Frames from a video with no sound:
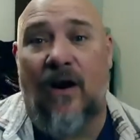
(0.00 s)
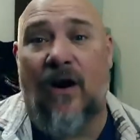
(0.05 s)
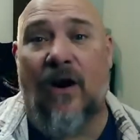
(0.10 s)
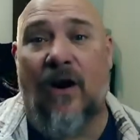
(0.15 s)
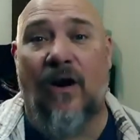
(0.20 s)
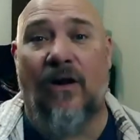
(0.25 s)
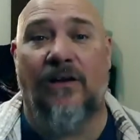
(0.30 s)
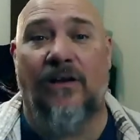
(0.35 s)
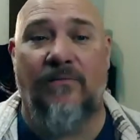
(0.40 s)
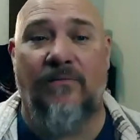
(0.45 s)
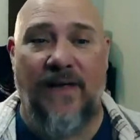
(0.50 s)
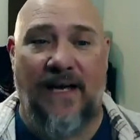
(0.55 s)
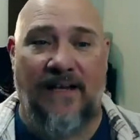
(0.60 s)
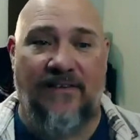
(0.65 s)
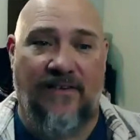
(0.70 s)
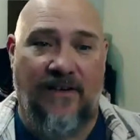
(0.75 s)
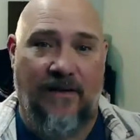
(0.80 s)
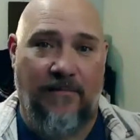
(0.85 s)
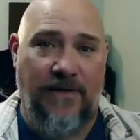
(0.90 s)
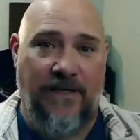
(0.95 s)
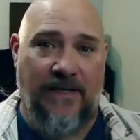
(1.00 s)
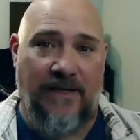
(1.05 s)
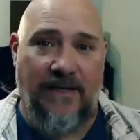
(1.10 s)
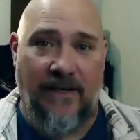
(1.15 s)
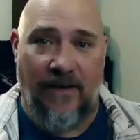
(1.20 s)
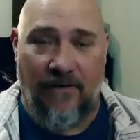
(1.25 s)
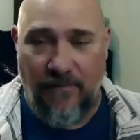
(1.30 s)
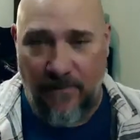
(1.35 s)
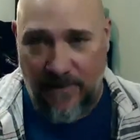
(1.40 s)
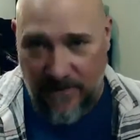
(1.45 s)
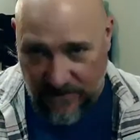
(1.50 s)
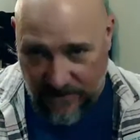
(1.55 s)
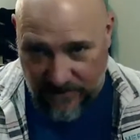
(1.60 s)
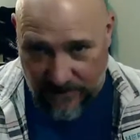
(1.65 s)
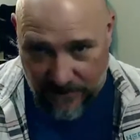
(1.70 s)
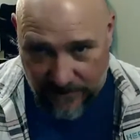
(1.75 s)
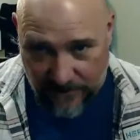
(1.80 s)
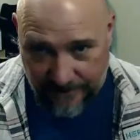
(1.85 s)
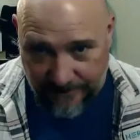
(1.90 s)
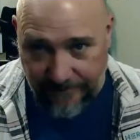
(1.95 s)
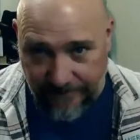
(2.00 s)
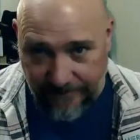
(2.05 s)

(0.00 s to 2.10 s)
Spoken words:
All of that's going to be in there for the student.